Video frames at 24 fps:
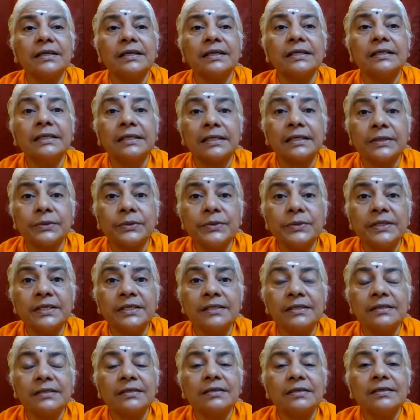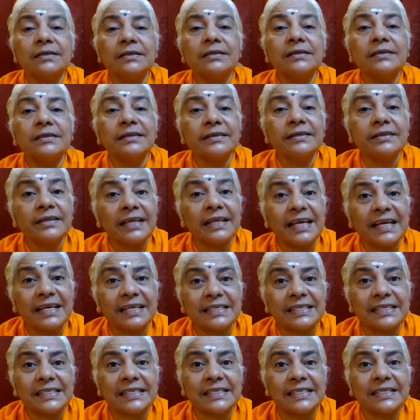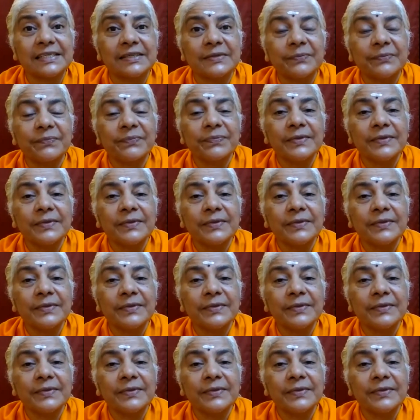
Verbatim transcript: and grounded and relaxed.